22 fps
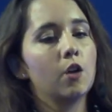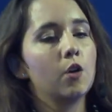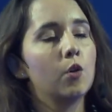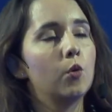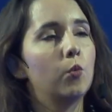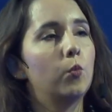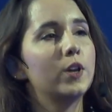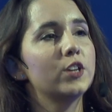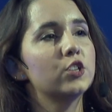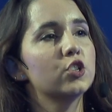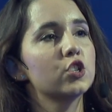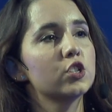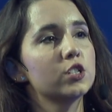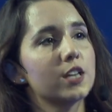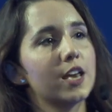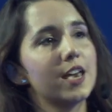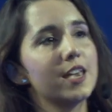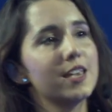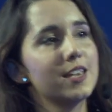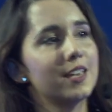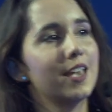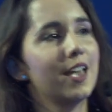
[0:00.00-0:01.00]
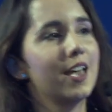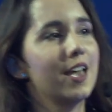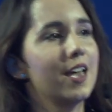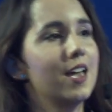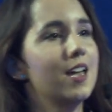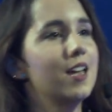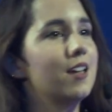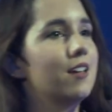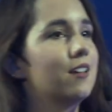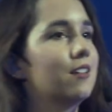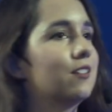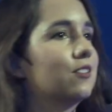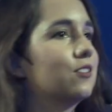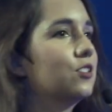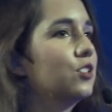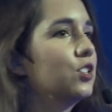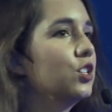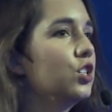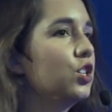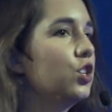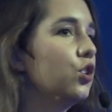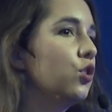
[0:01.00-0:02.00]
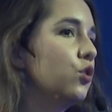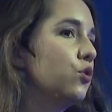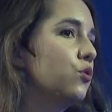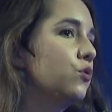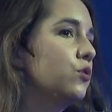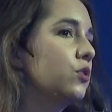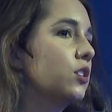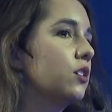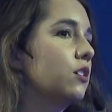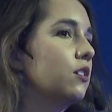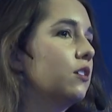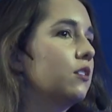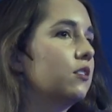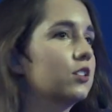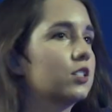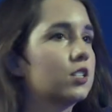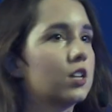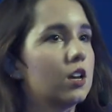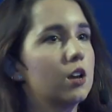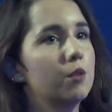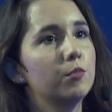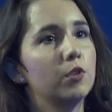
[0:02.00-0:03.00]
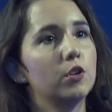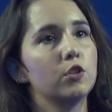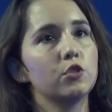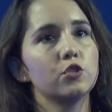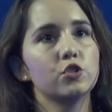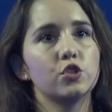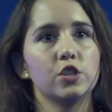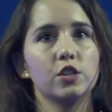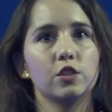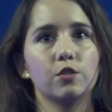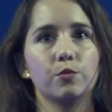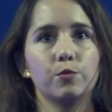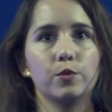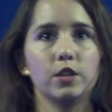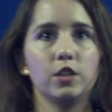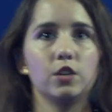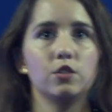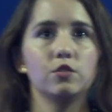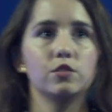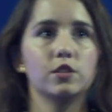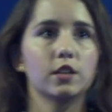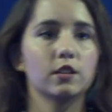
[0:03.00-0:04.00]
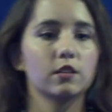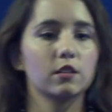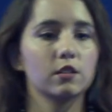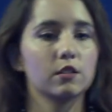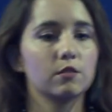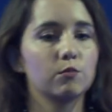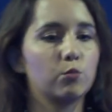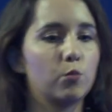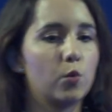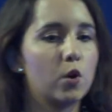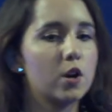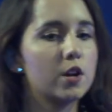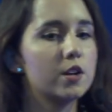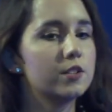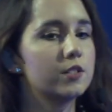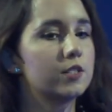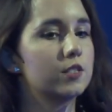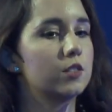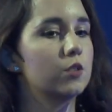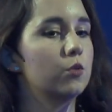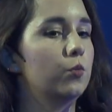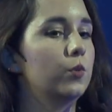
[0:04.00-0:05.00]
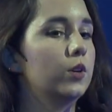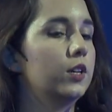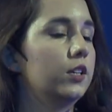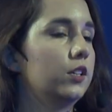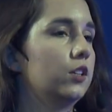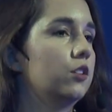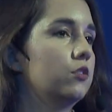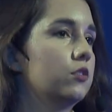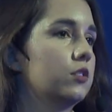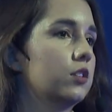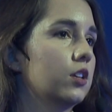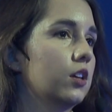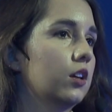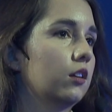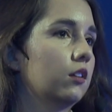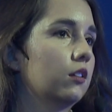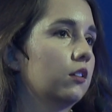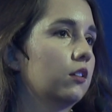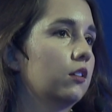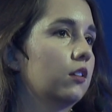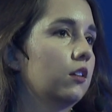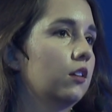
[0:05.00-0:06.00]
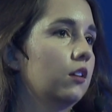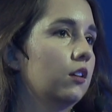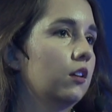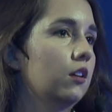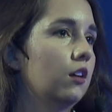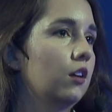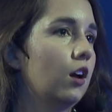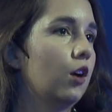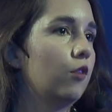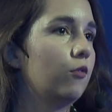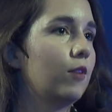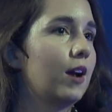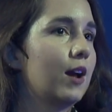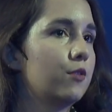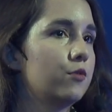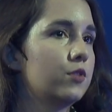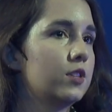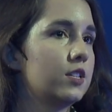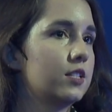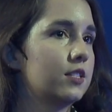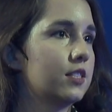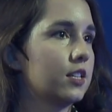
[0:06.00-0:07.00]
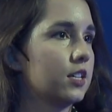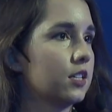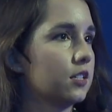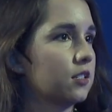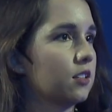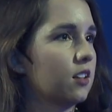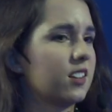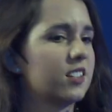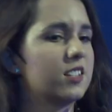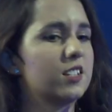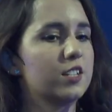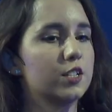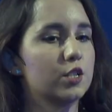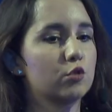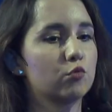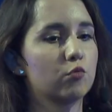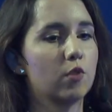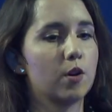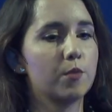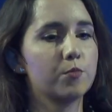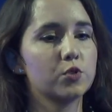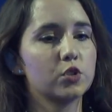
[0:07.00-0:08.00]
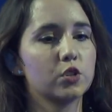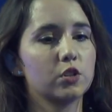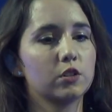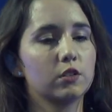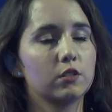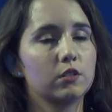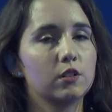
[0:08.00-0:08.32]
We should take care to use the terminology that we're using, the words that we're using around these things like disruption,